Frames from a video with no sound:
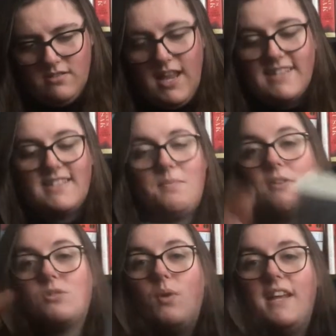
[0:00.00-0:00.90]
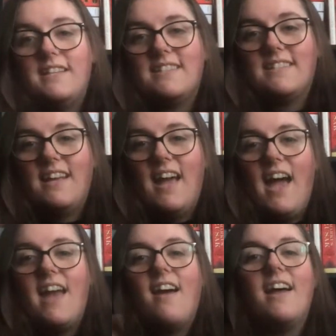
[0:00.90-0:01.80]
Yes, it's about twins.
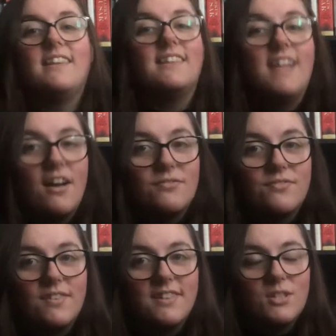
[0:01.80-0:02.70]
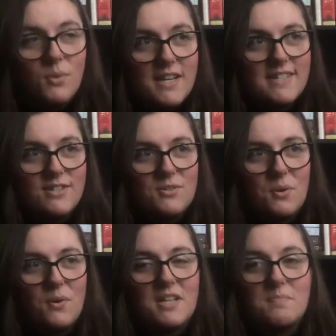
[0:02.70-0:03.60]
And I love twin
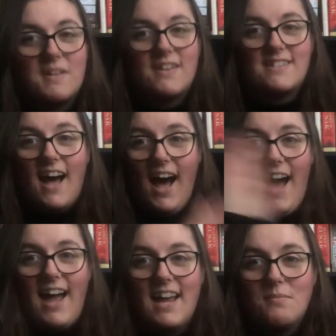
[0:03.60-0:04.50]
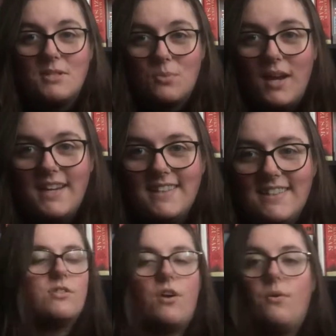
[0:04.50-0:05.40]
stories because, hi, I'm a twin.
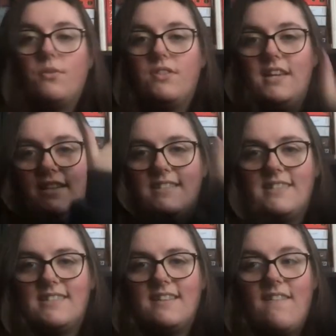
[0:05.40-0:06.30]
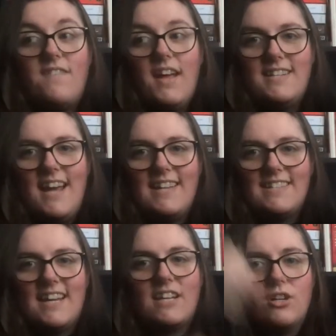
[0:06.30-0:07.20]
So this,
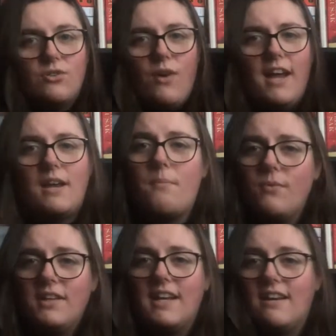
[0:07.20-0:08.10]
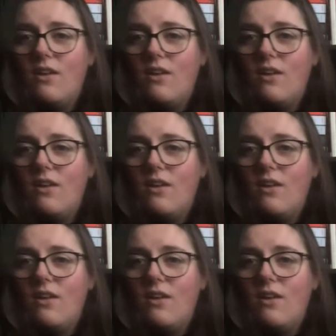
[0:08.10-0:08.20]
fantastic, great, brilliant,